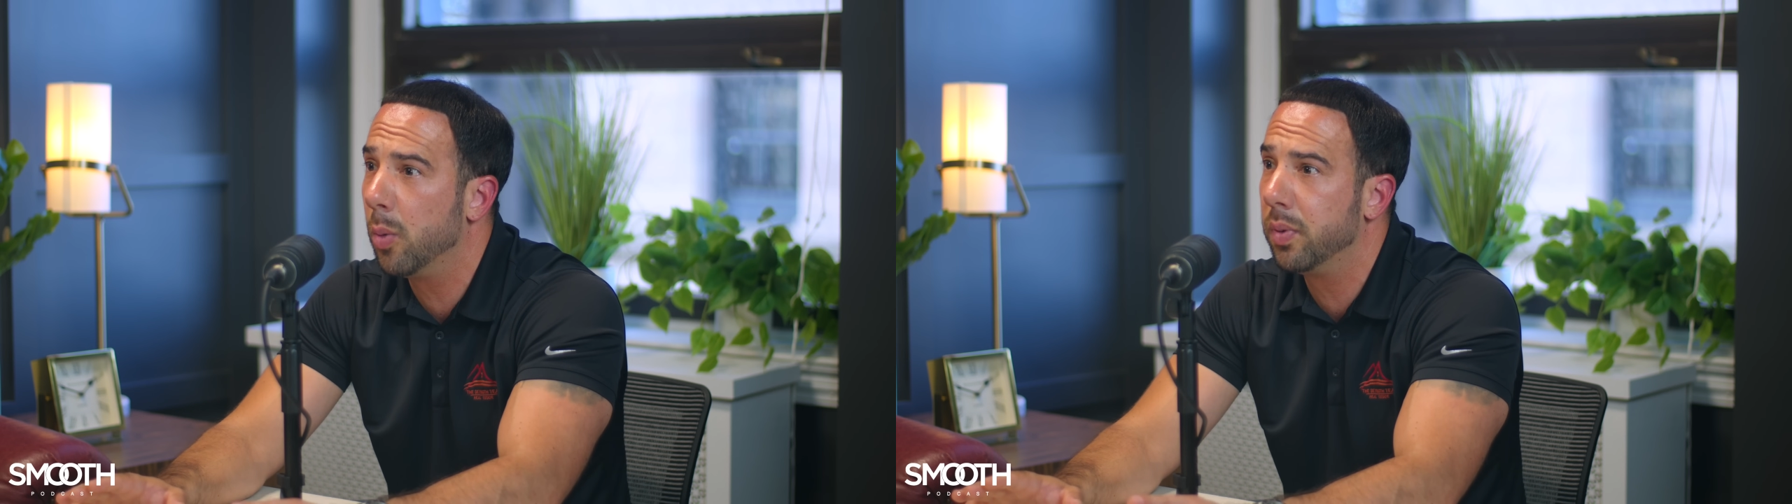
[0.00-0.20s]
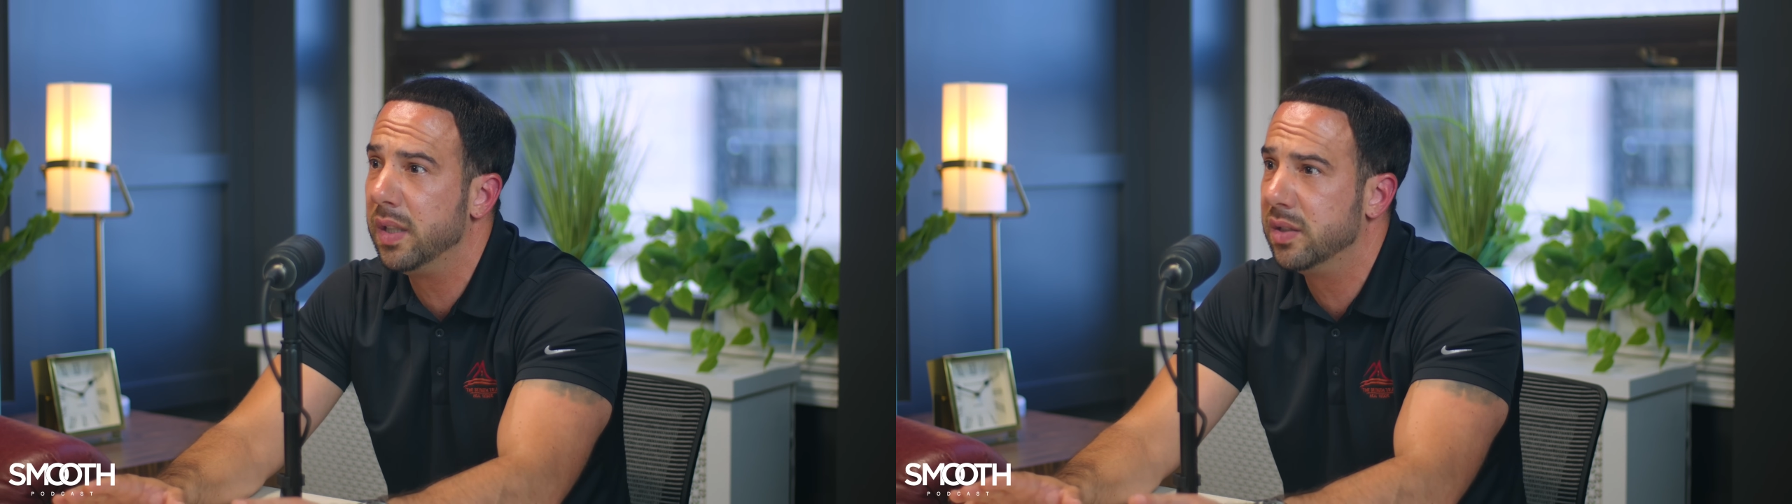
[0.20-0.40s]

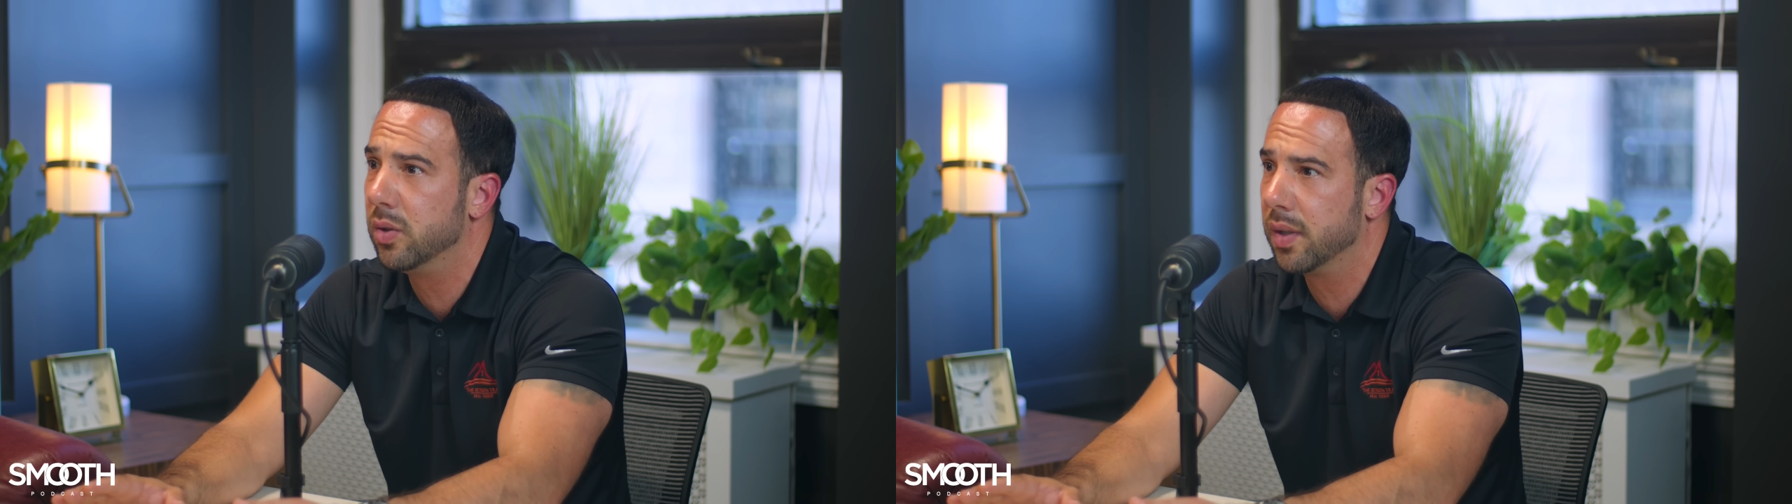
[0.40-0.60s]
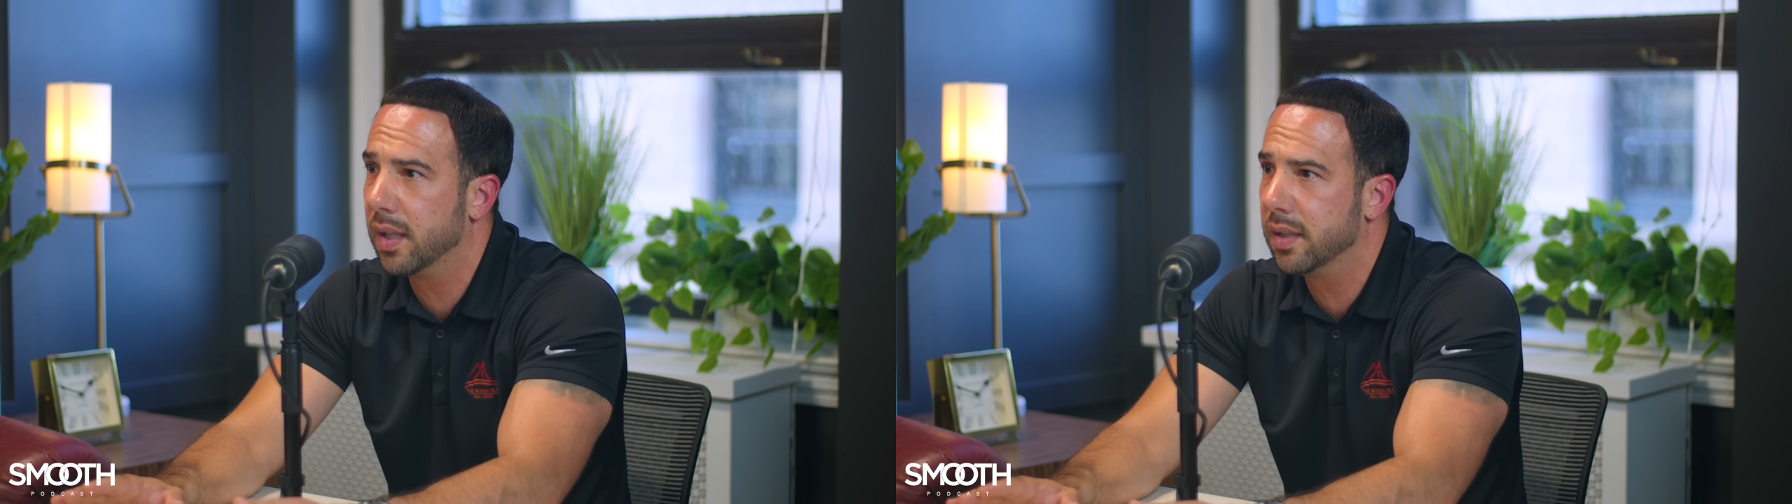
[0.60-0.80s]
Please
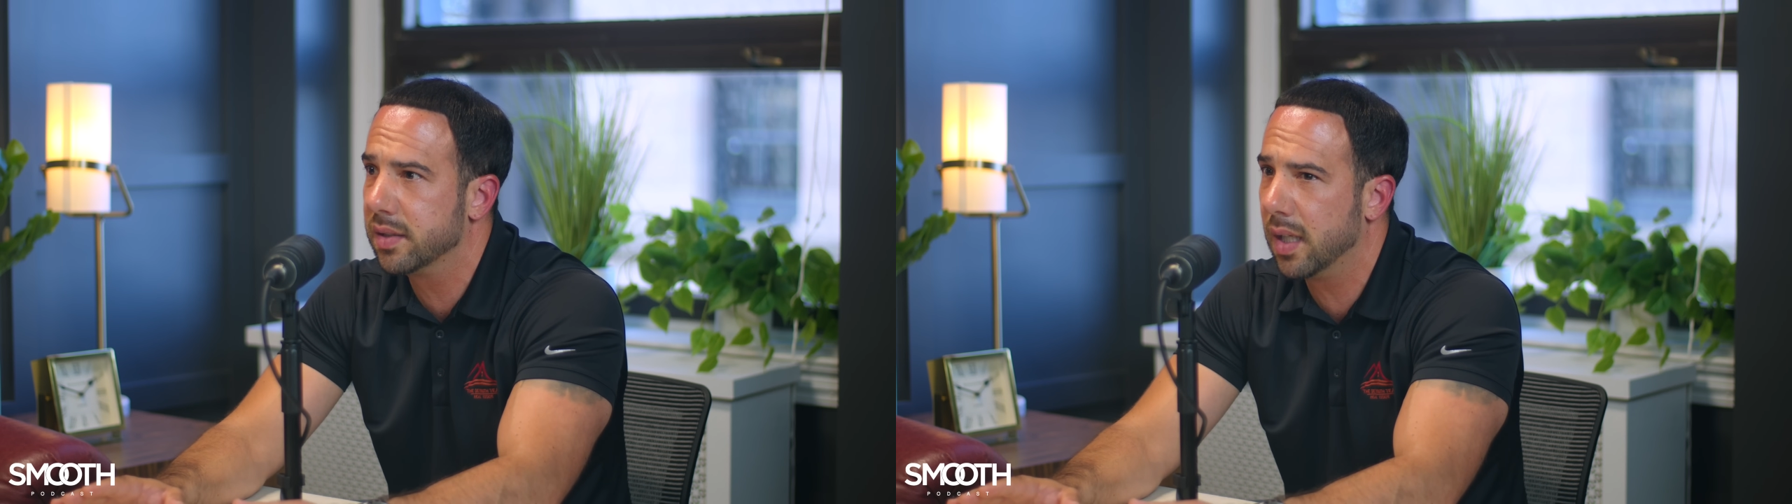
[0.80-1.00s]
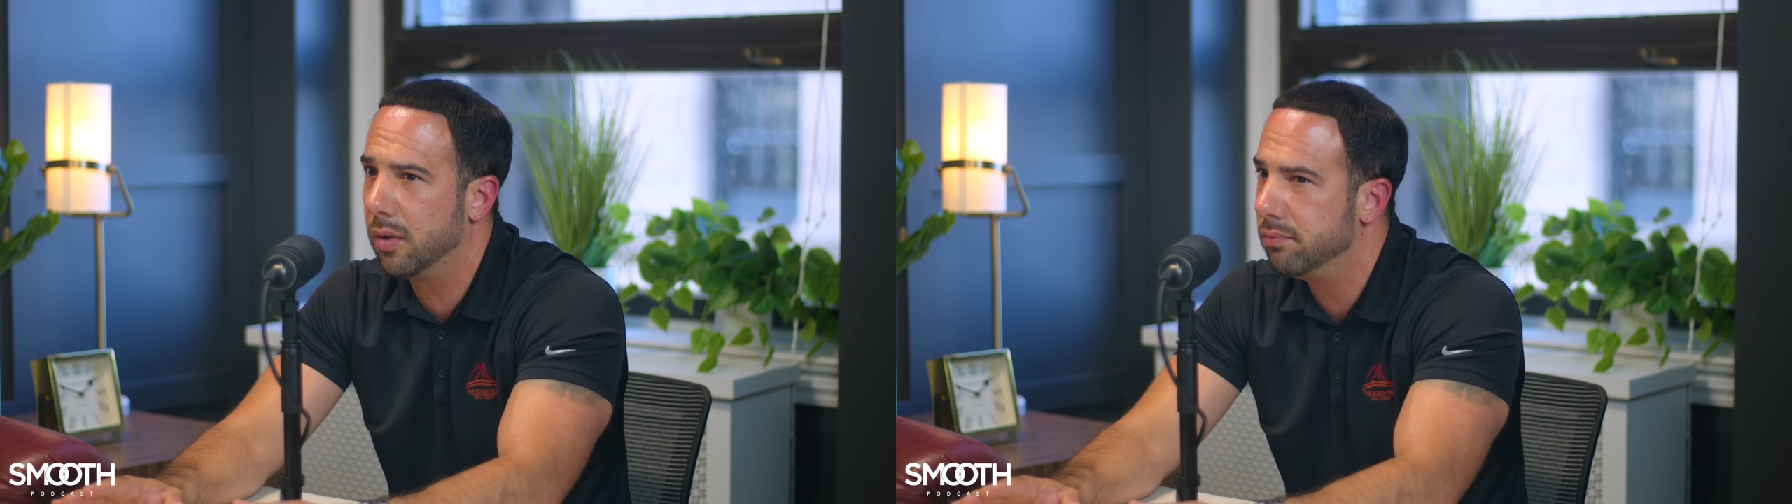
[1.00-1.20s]
don't kick us
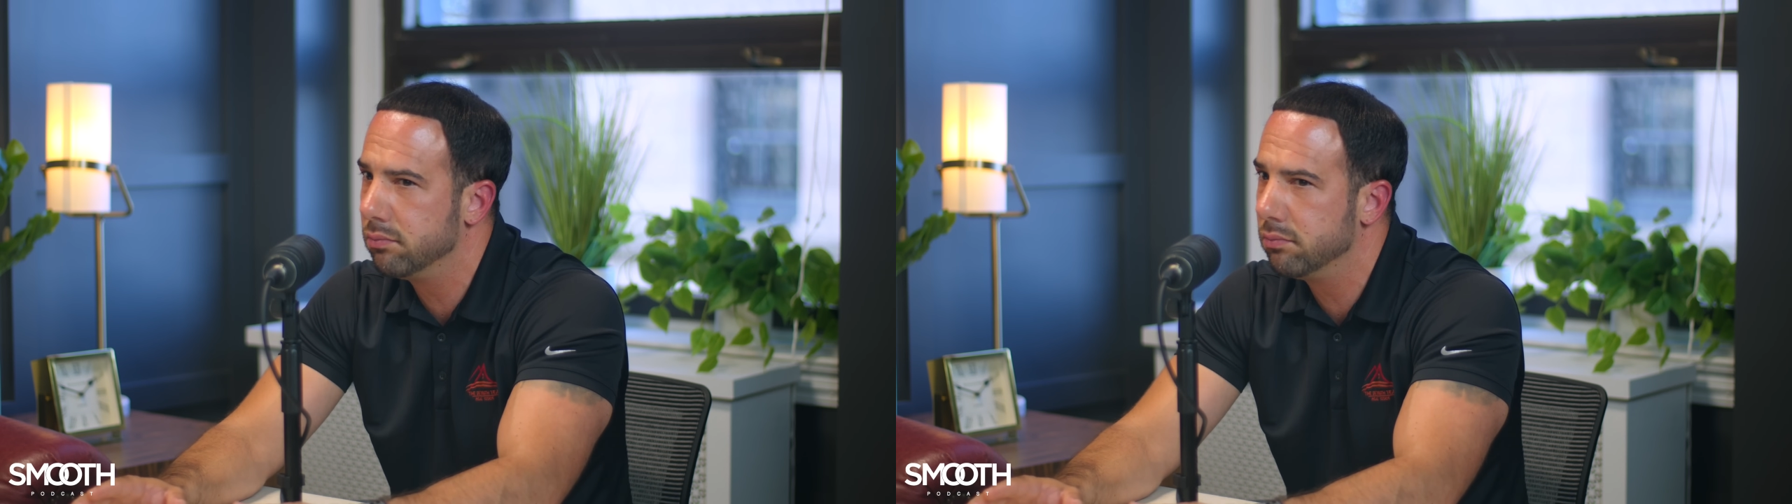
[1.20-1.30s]
out.